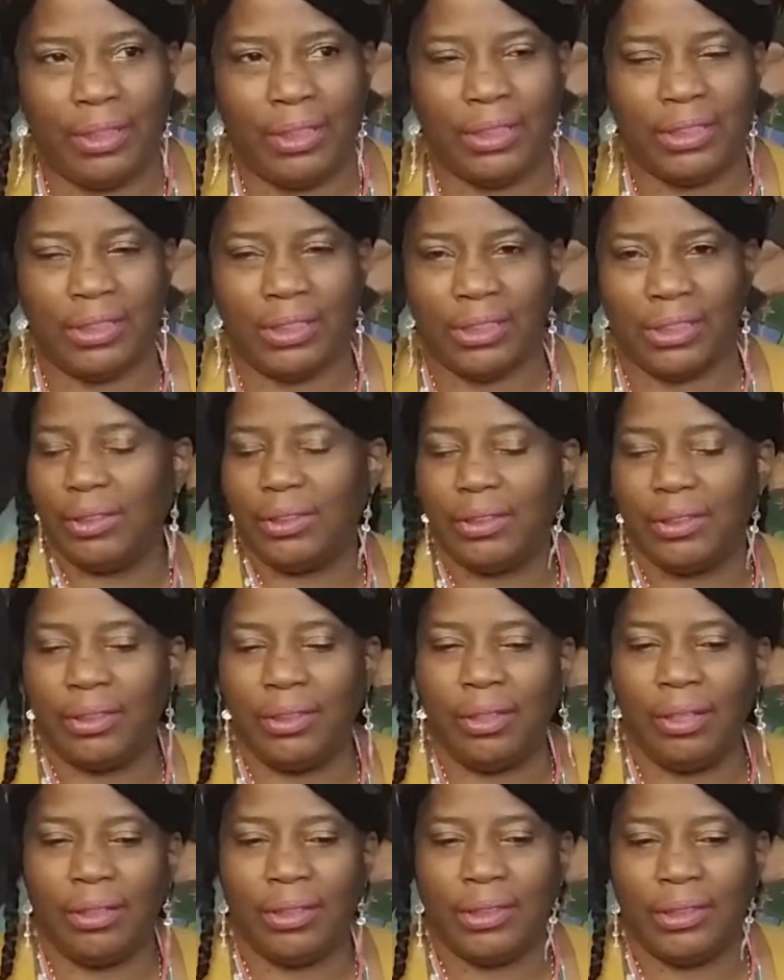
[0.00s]
It's, it's
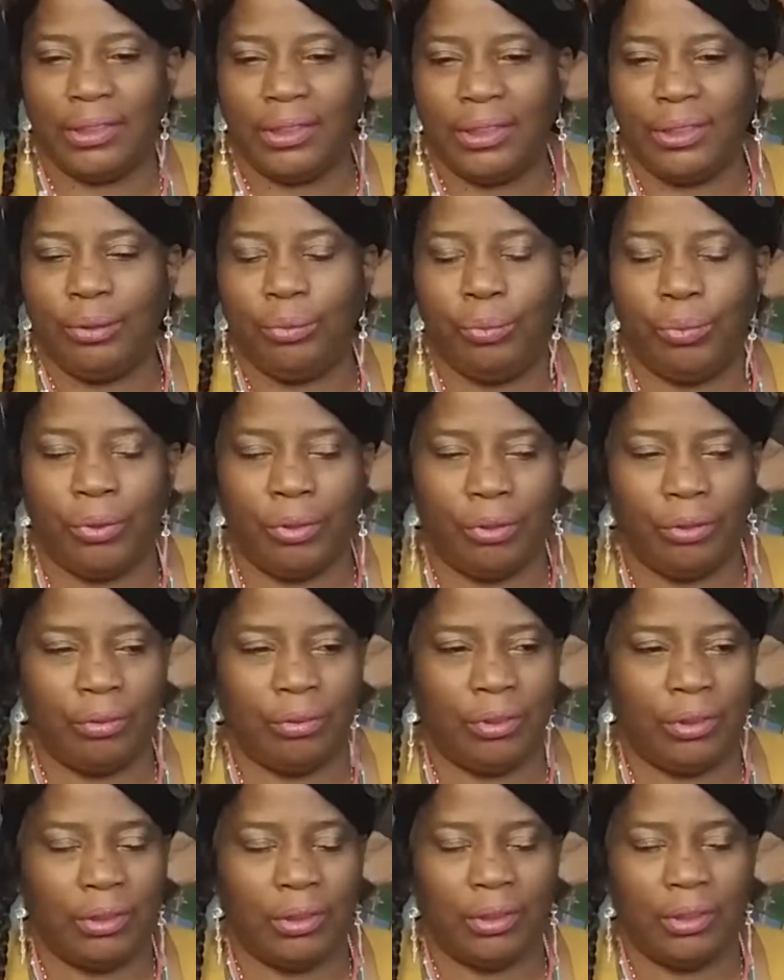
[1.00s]
another D word.